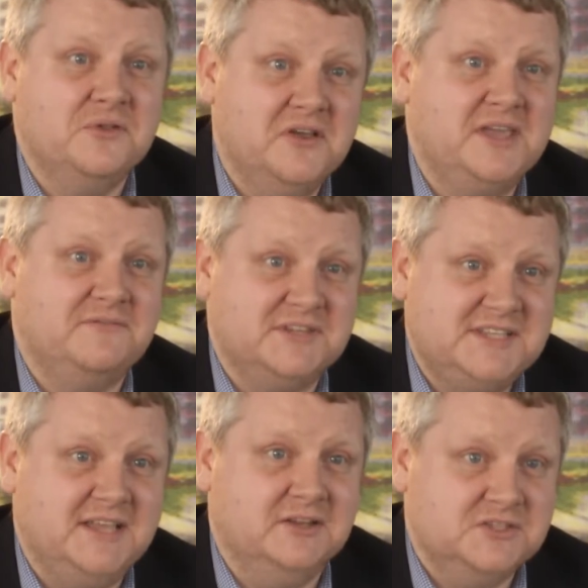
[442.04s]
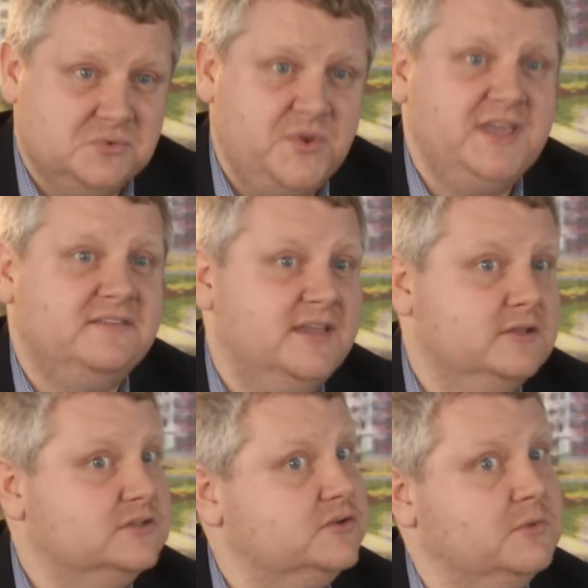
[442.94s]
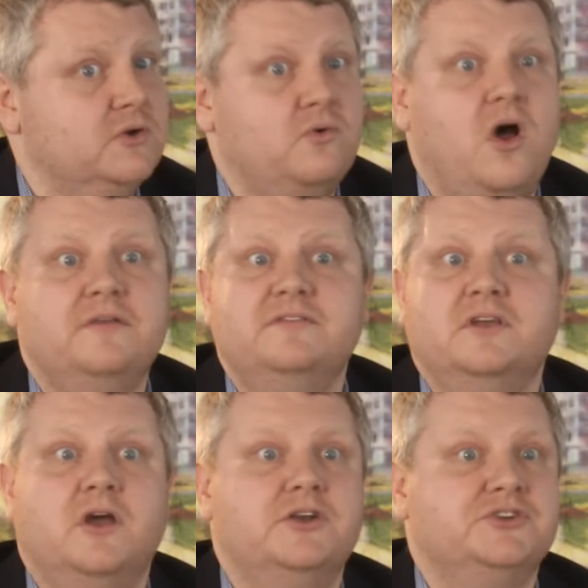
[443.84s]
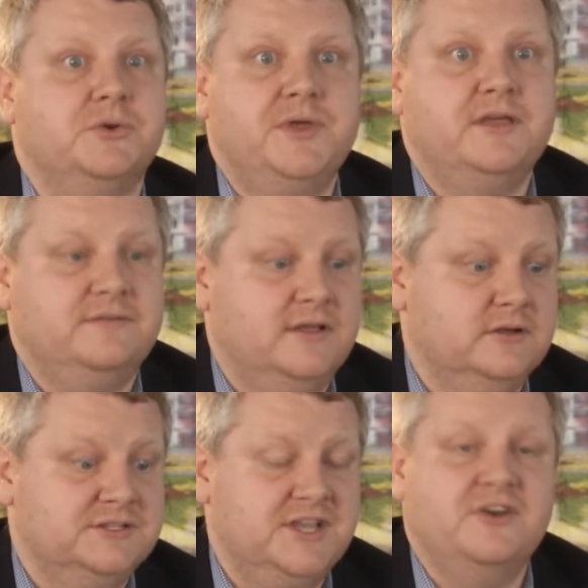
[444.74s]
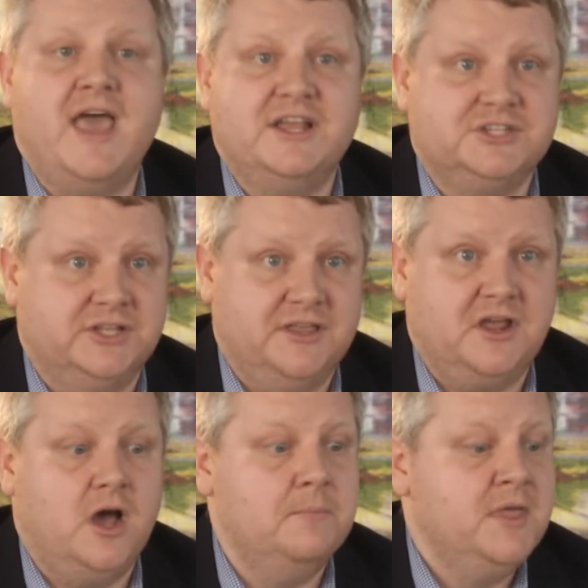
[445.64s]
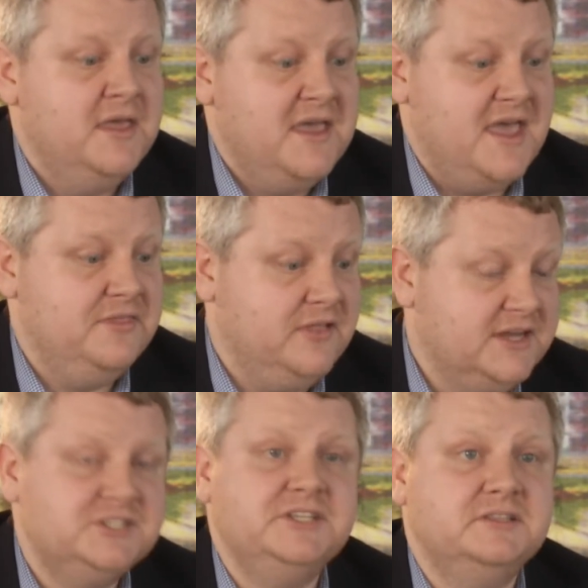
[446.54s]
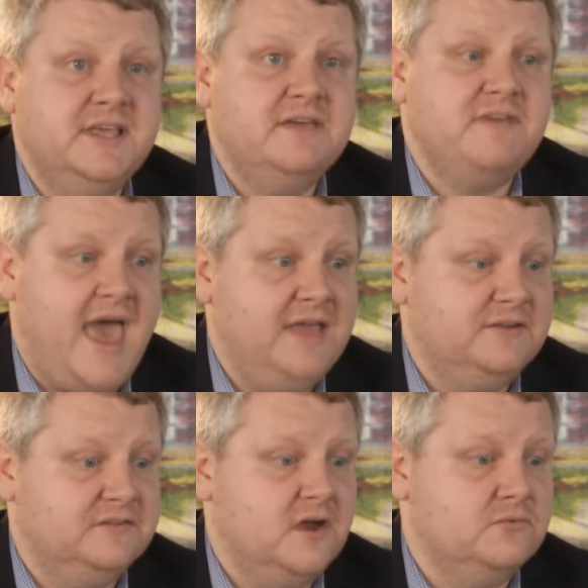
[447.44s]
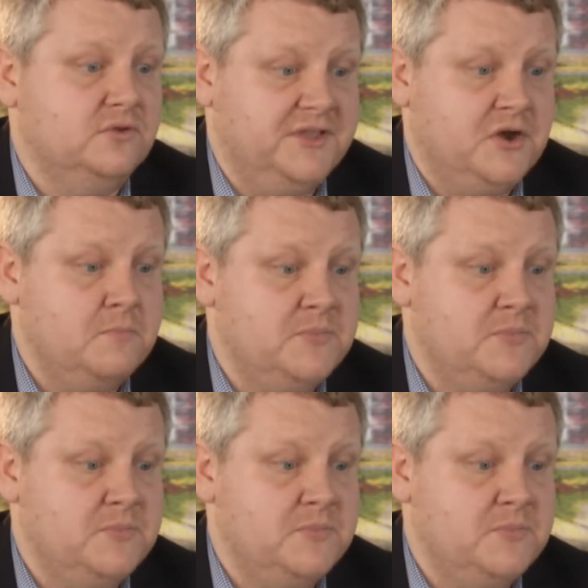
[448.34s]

we're looking for sailors. We get sailors from across the country. We get sailors internationally that come, and they'll actually live at Discovery World in our